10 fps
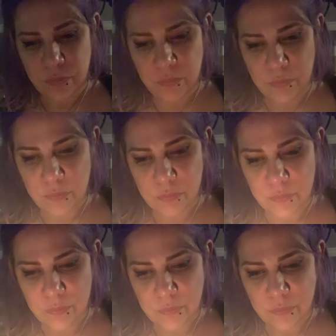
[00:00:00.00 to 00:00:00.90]

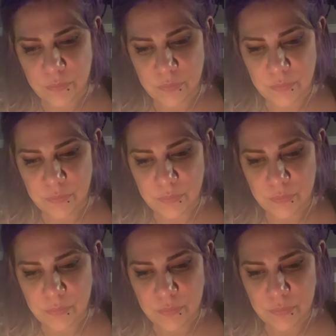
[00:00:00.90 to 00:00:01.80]

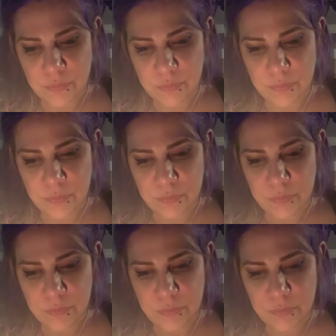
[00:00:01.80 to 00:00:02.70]

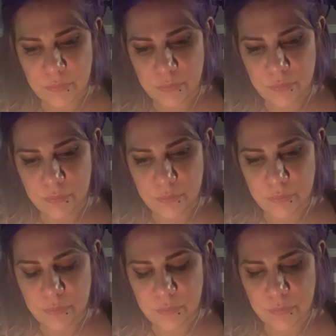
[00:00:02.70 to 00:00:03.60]

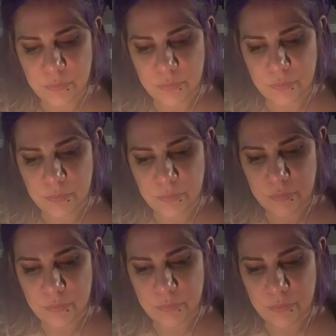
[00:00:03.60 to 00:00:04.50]

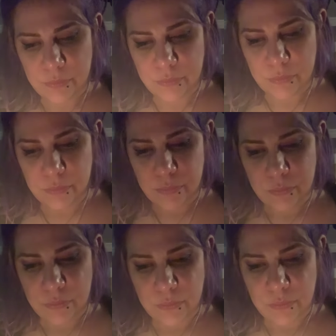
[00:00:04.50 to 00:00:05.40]

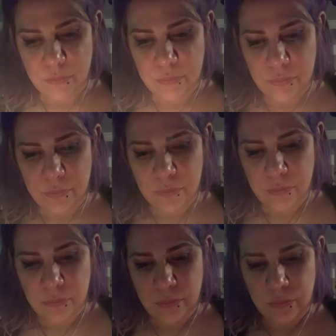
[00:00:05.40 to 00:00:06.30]

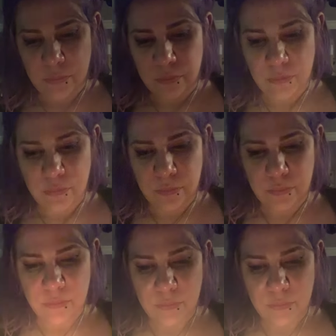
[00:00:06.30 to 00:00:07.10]
(no one is talking)